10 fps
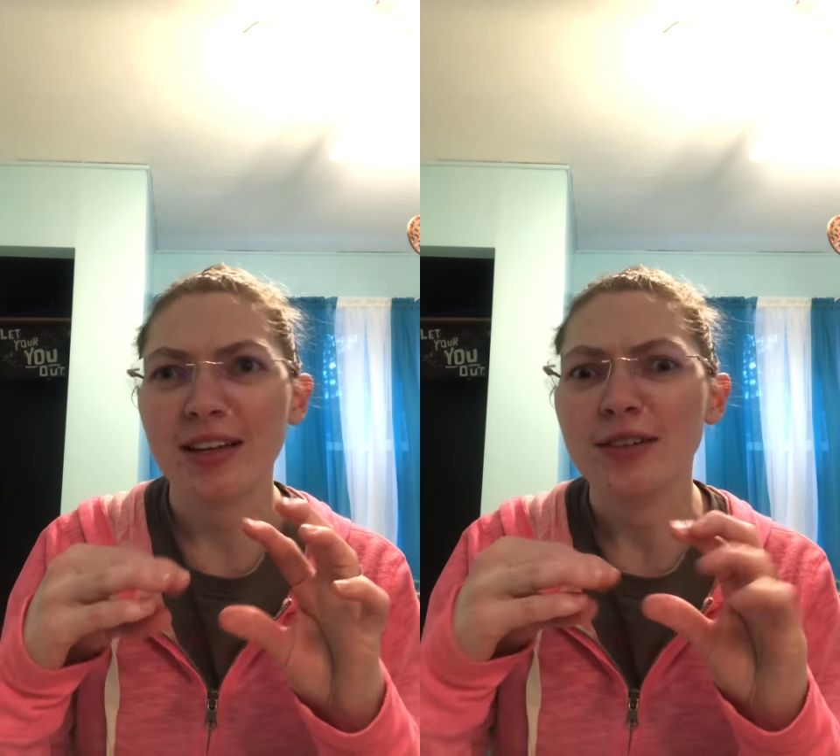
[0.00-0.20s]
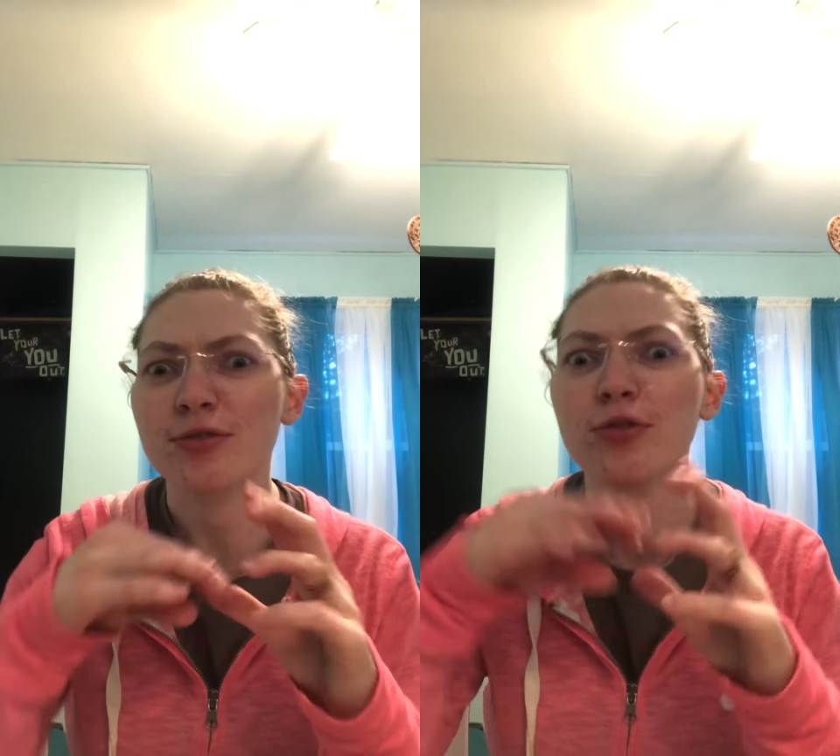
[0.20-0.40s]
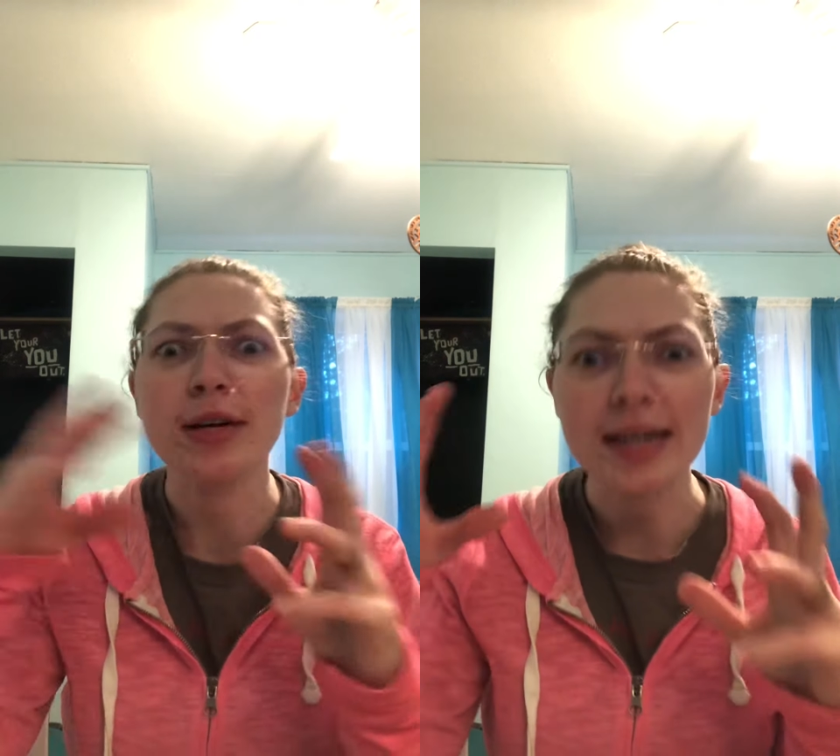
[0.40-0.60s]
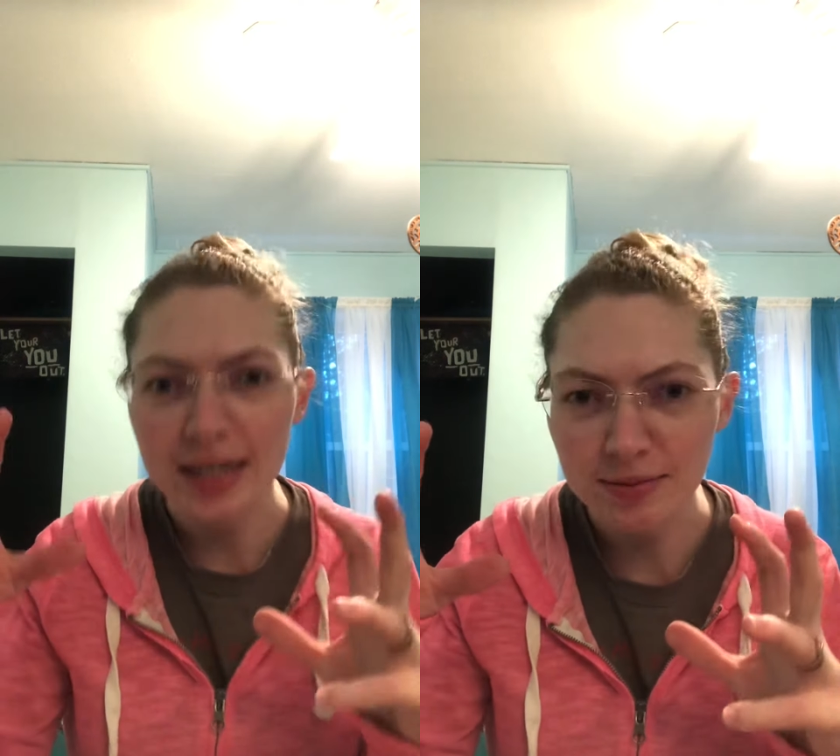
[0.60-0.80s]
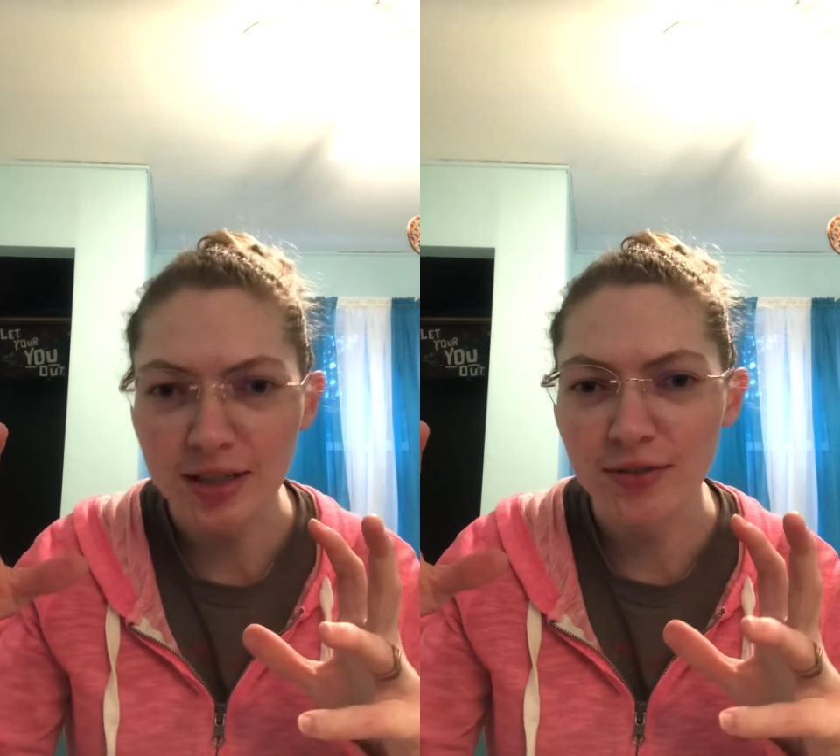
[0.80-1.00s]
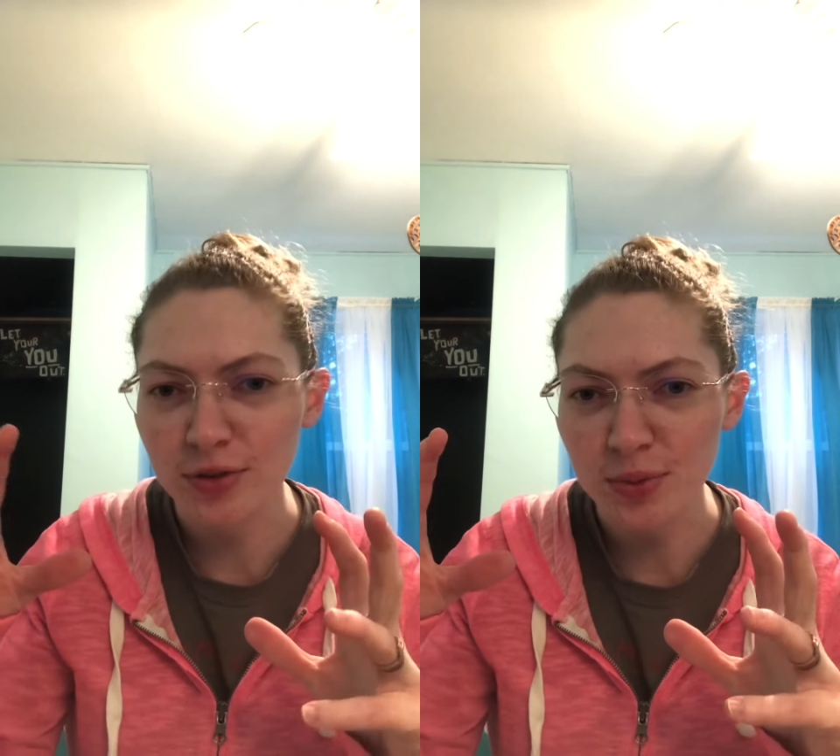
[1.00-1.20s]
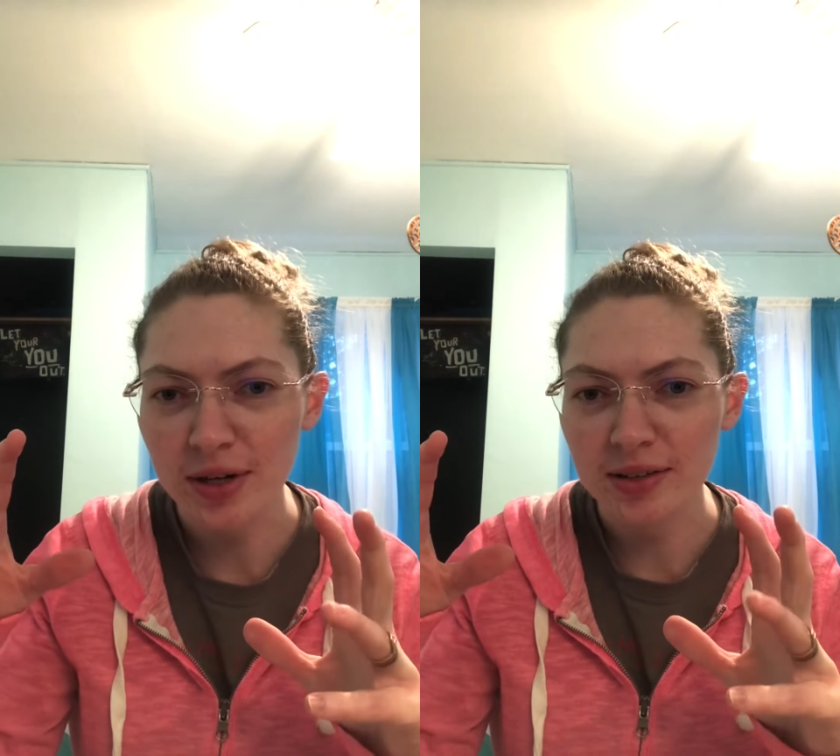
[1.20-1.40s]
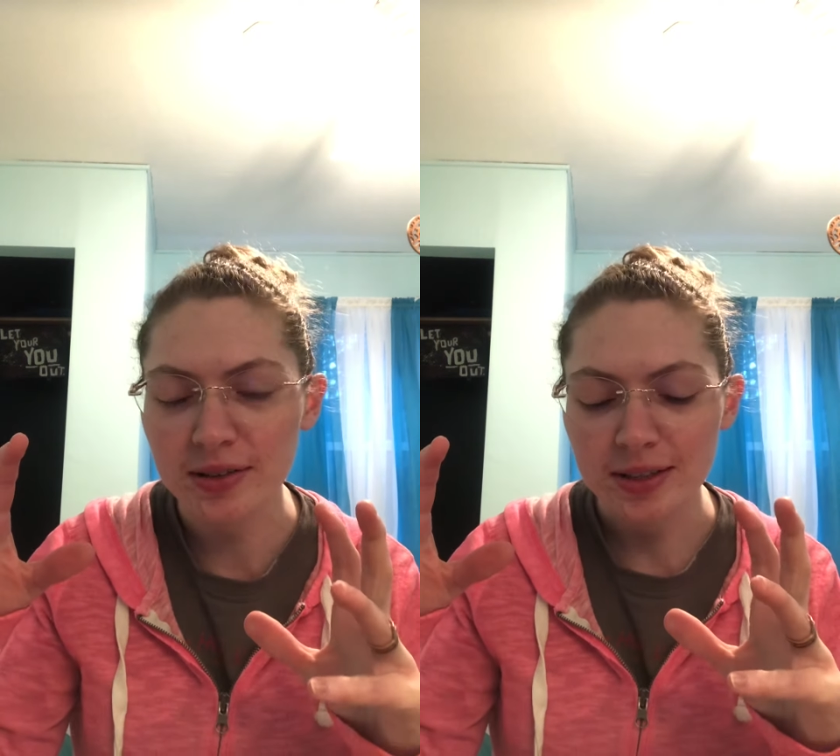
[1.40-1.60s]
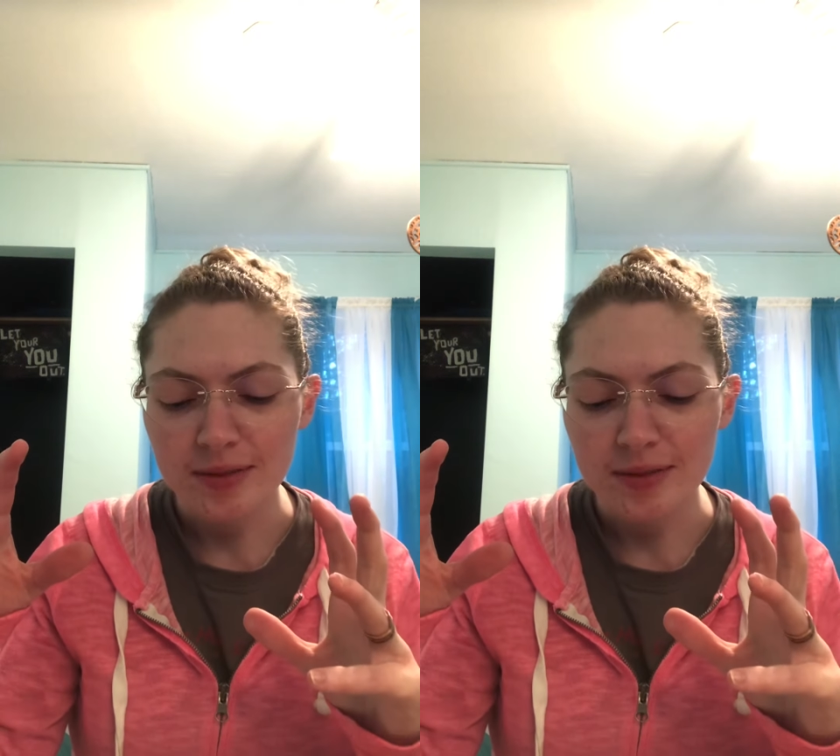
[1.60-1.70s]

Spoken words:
freedom, if you will,